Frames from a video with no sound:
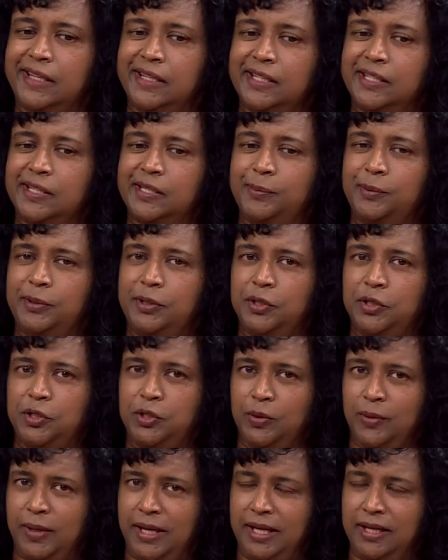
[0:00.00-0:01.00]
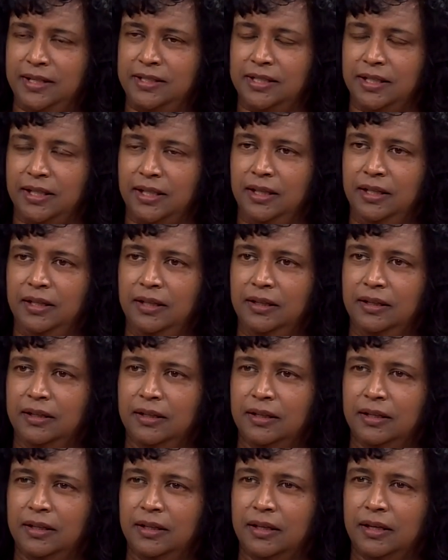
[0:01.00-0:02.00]
Spirituality,
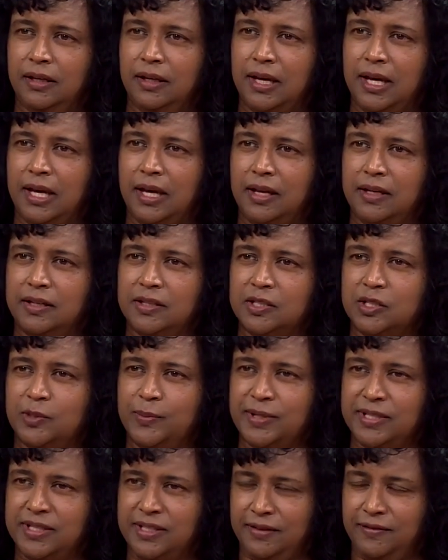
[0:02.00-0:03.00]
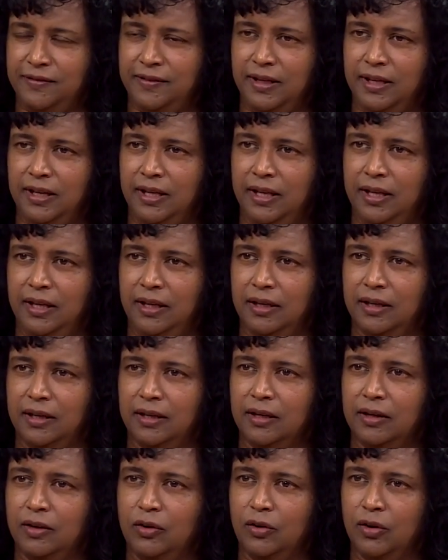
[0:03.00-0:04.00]
and specifically
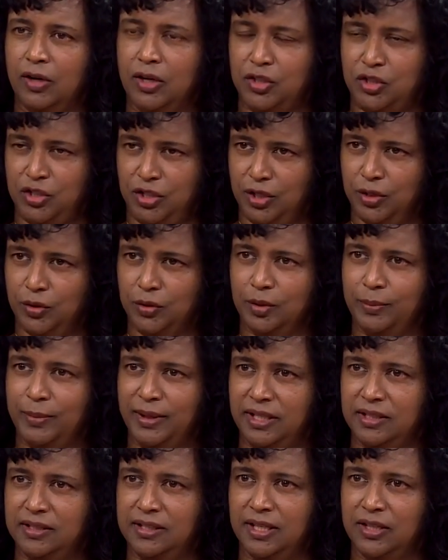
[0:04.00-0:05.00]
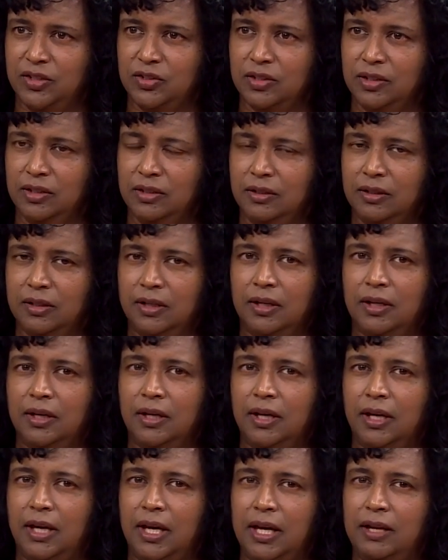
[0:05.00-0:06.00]
Raj Yoga meditation,
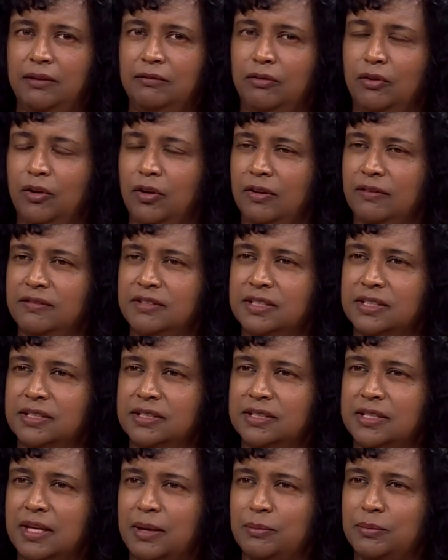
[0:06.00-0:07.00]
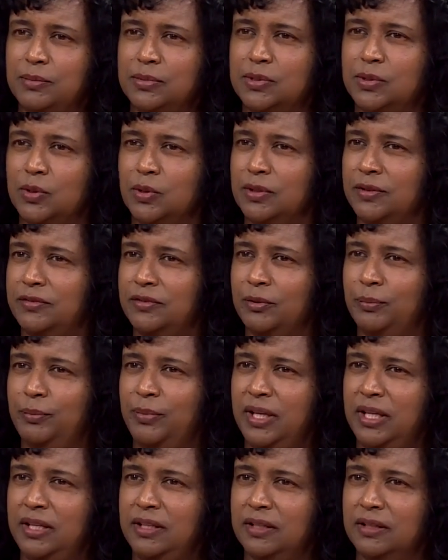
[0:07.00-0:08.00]
involves some sort of
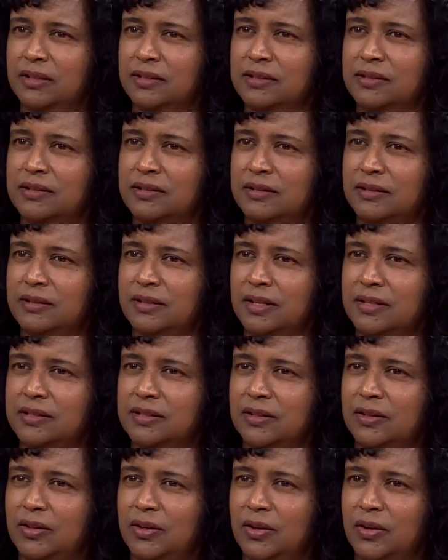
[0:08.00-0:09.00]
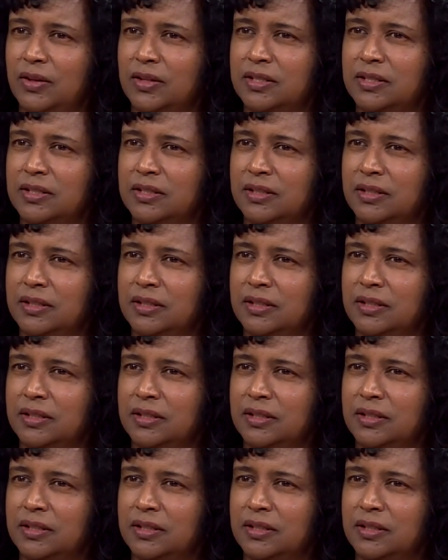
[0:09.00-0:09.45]
obedience, does it not?